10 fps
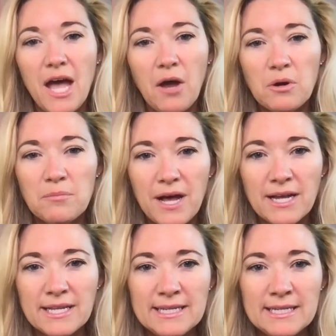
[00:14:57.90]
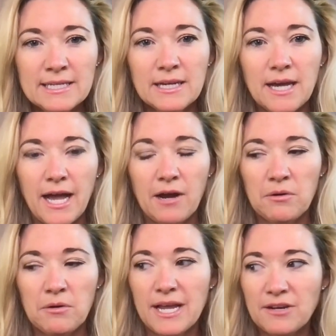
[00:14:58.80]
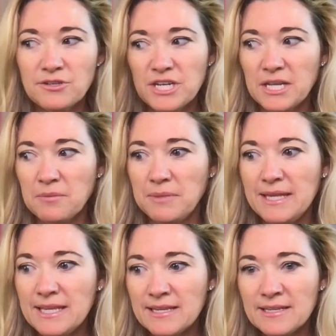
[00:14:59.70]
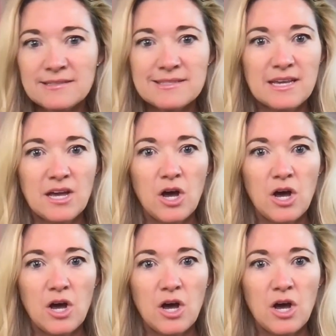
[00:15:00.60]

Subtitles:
Our body, our energetic beings,